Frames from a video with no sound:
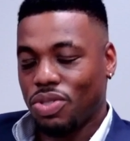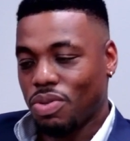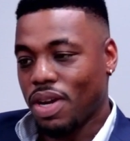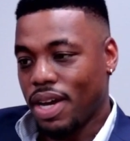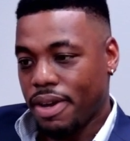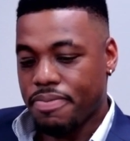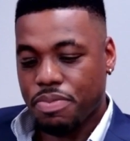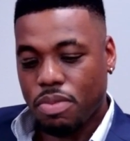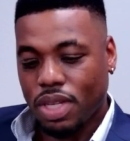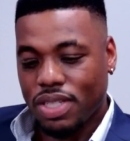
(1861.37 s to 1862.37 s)
to, uh,
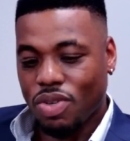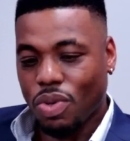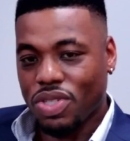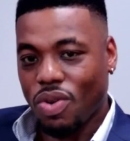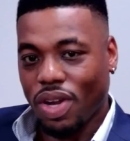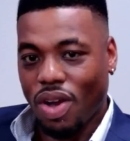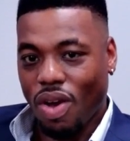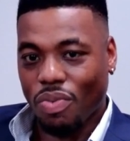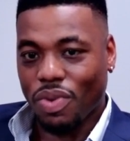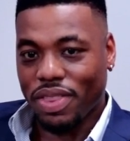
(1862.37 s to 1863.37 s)
to what's going
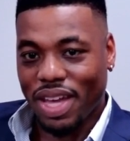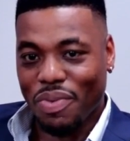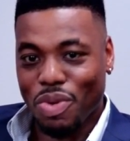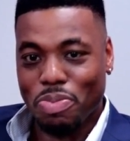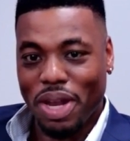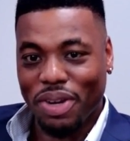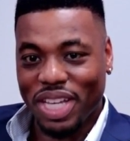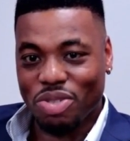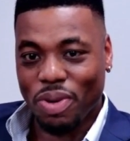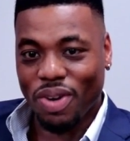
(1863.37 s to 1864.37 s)
on with uh, Ruth Bader
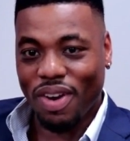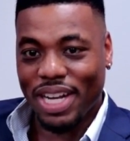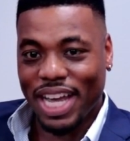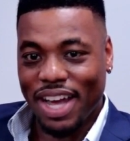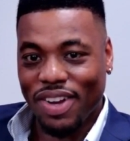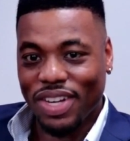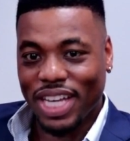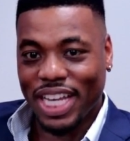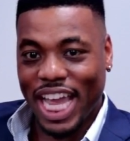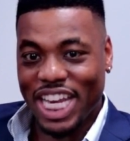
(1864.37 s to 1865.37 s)
Ginsburg right now
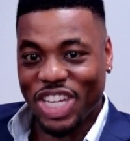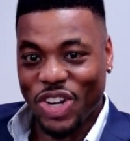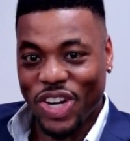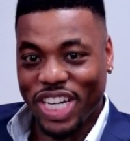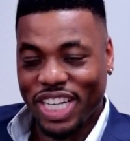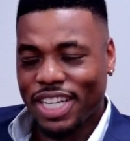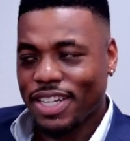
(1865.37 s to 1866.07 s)
and no. Katie Couric.